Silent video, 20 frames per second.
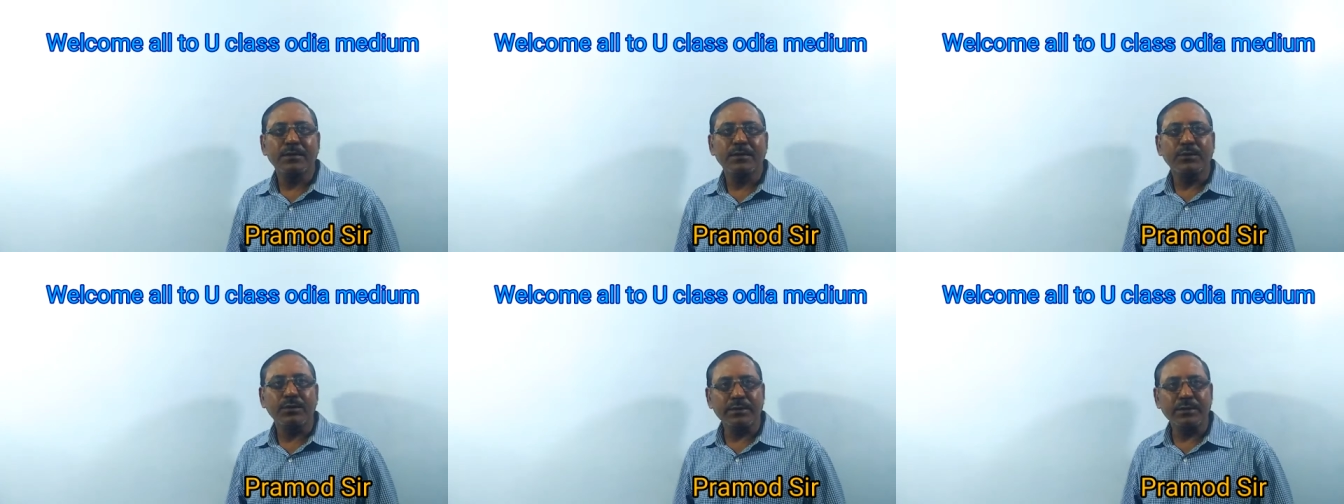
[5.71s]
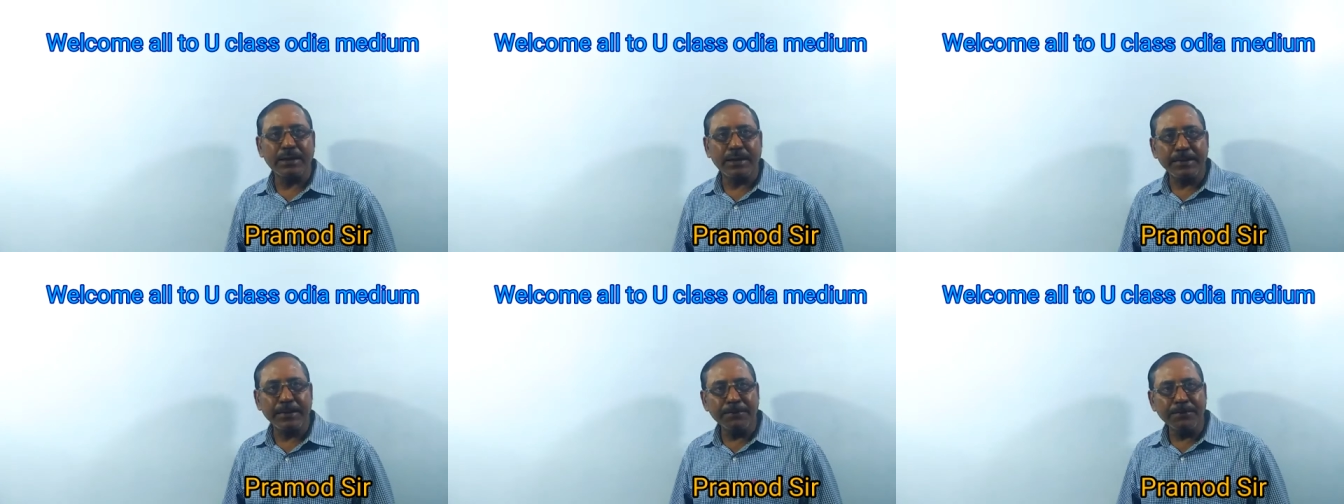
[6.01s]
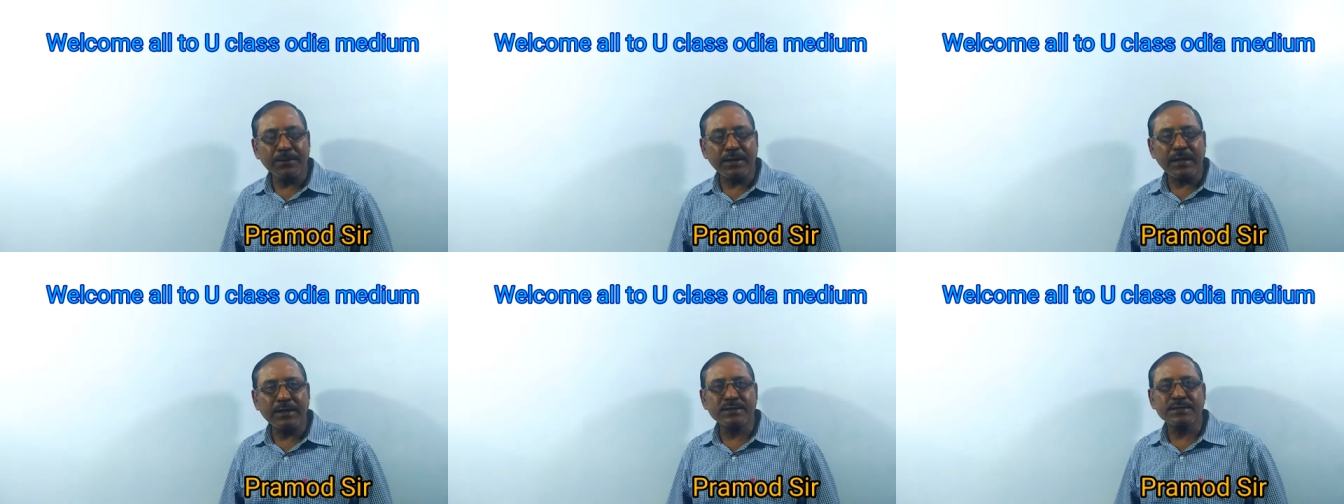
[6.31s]
with an
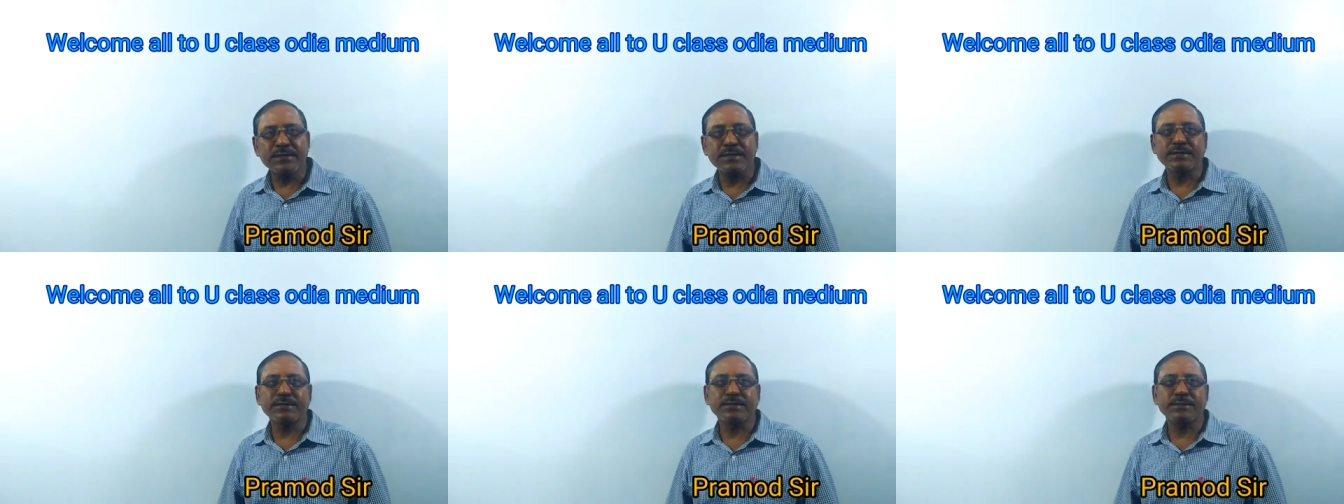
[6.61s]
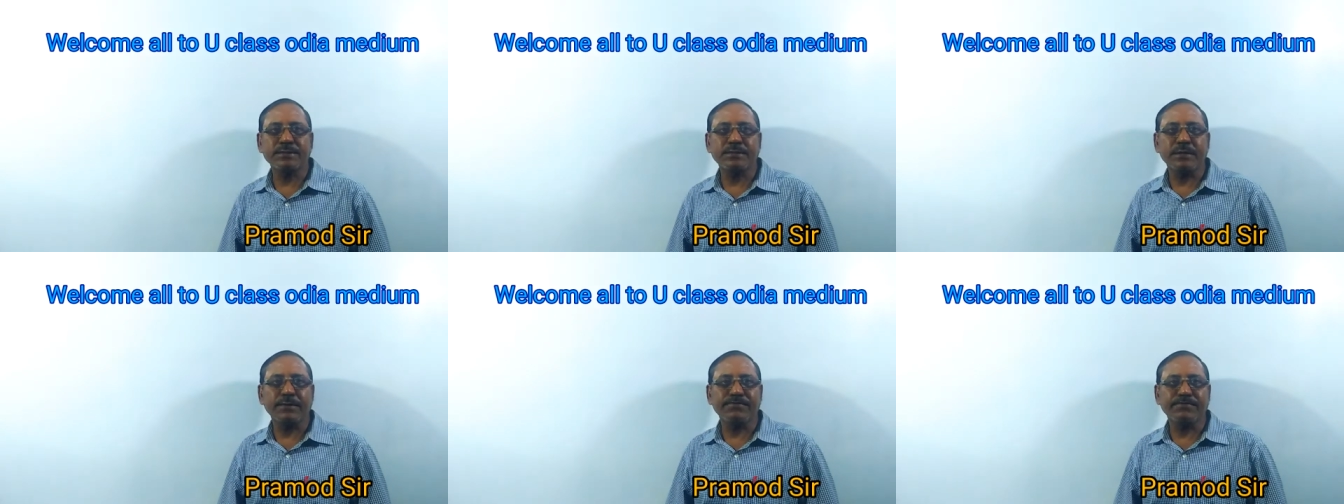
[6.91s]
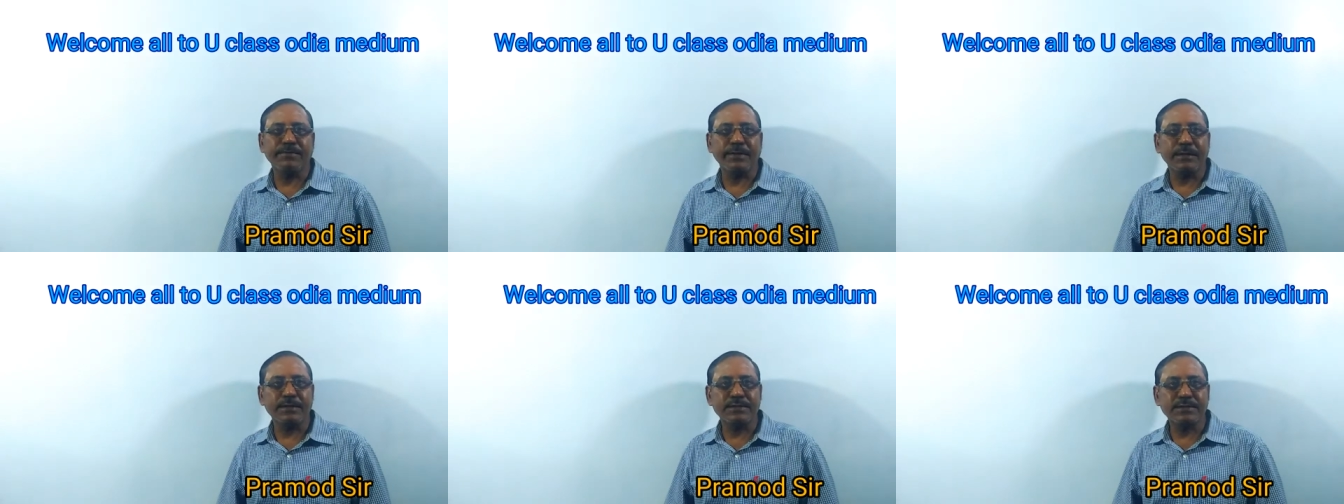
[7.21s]
important session
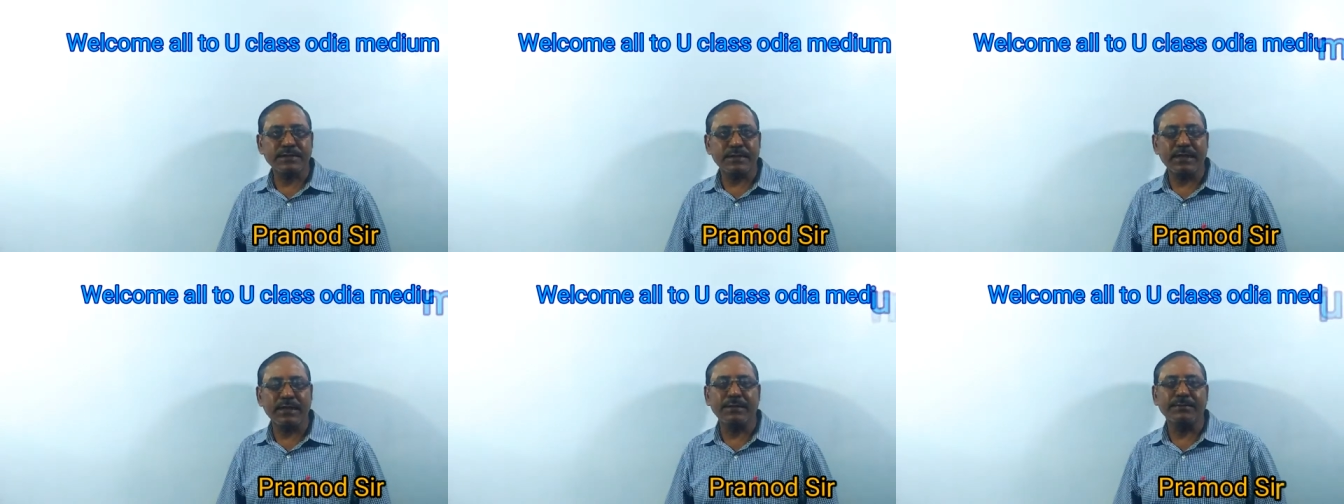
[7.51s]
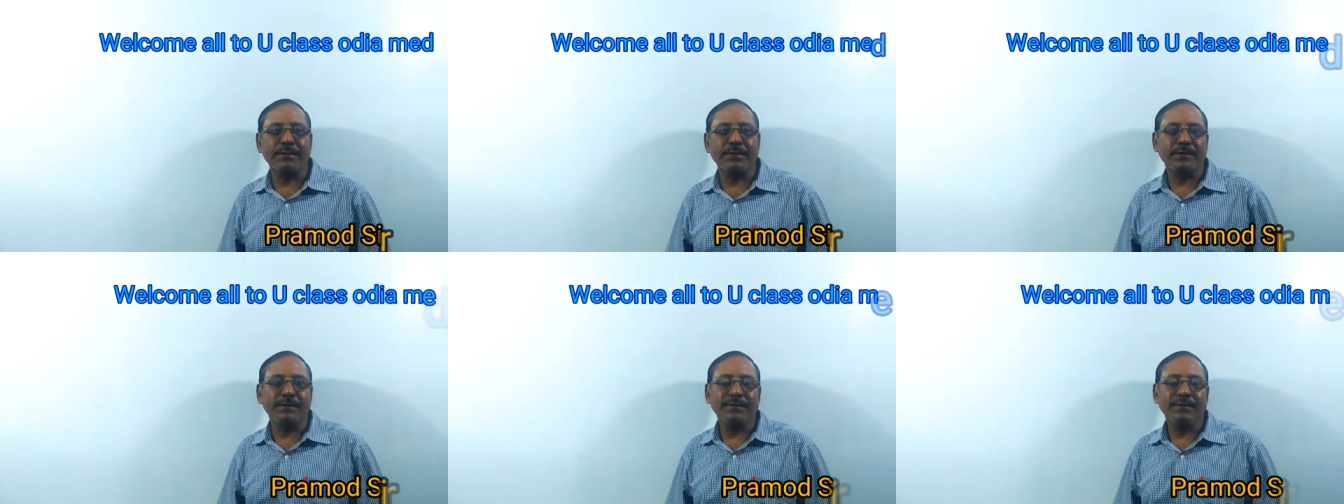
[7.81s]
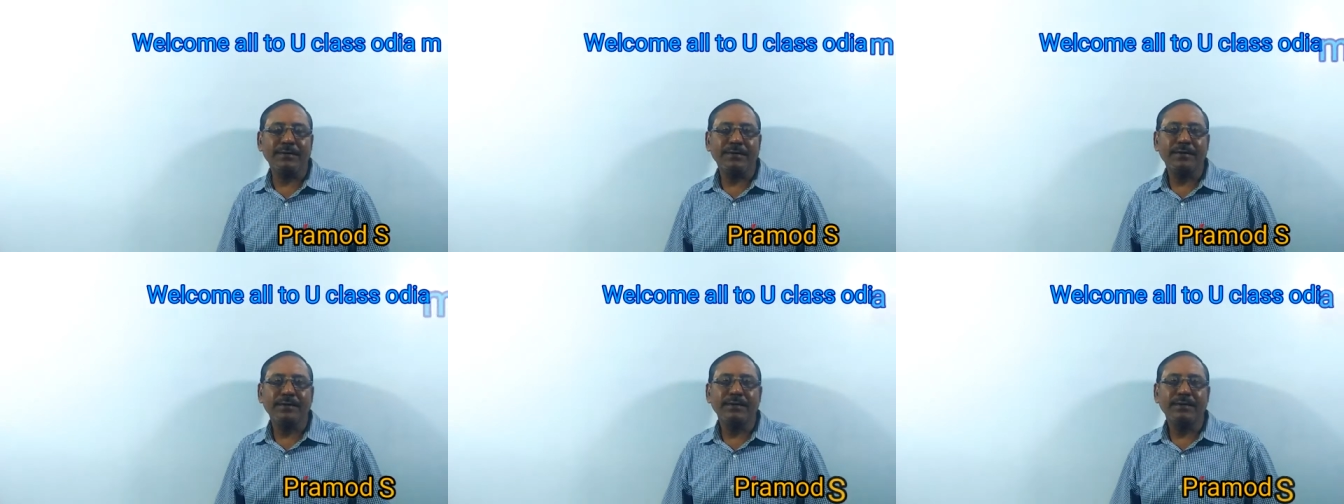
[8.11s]
of English grammar,